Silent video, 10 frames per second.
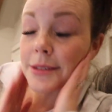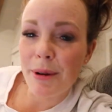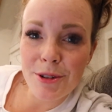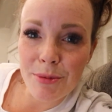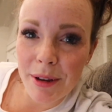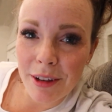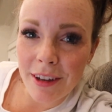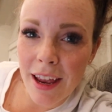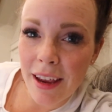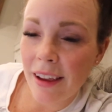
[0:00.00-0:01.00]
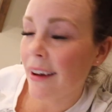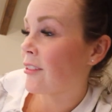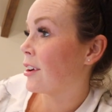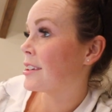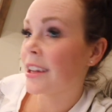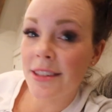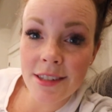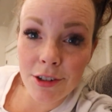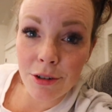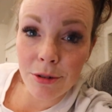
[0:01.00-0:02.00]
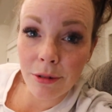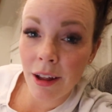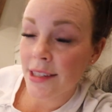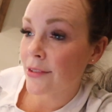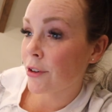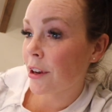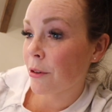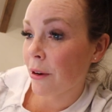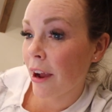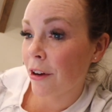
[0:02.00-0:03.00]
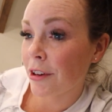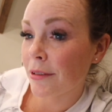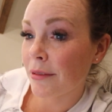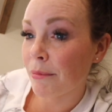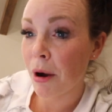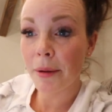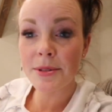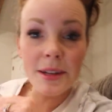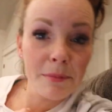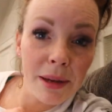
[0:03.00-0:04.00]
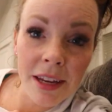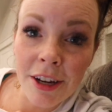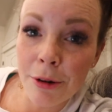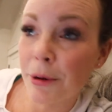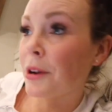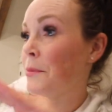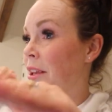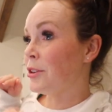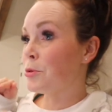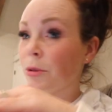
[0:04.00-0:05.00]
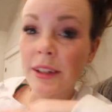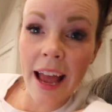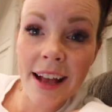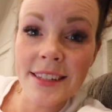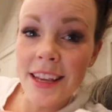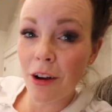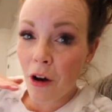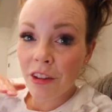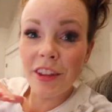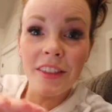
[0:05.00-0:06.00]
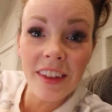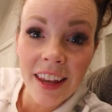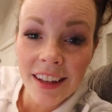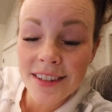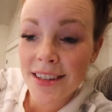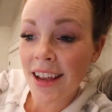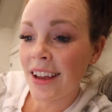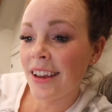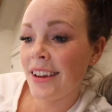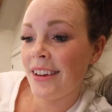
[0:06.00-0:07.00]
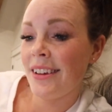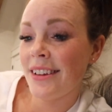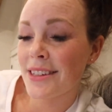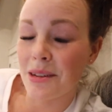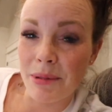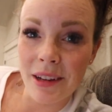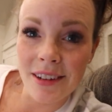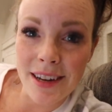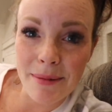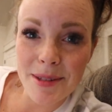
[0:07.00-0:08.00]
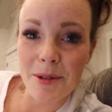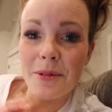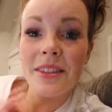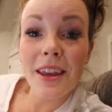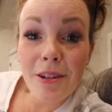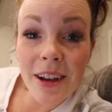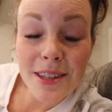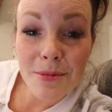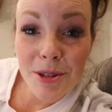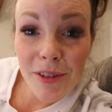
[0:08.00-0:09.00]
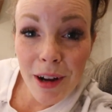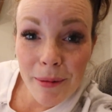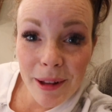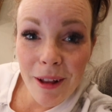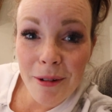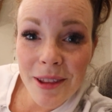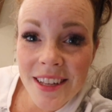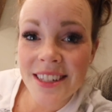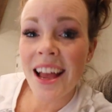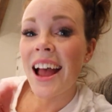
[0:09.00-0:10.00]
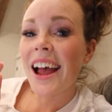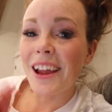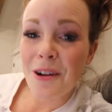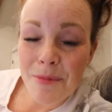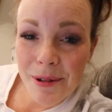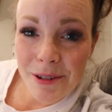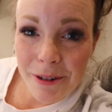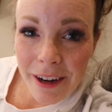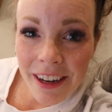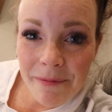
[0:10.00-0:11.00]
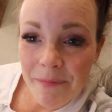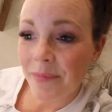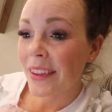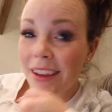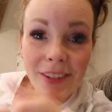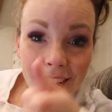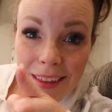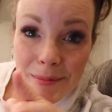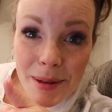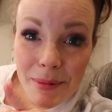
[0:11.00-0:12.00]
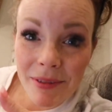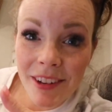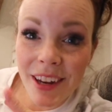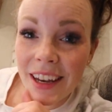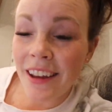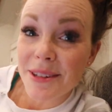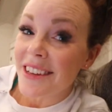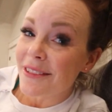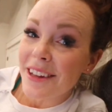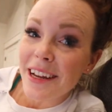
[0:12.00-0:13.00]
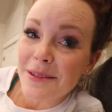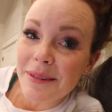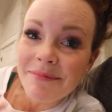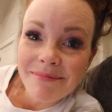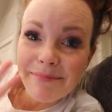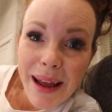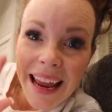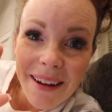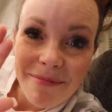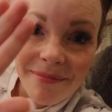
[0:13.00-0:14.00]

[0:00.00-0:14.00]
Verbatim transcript: Tomorrow should be a good day. I've got tons to do, lots of running around. Mom's gonna be here. We're gonna be dual tasking all the things. It's gonna be a good time. So thank you guys so much for coming along with this. I hope you enjoyed it. Give it a thumbs up if you did, and we'll see you in the next one. Bye.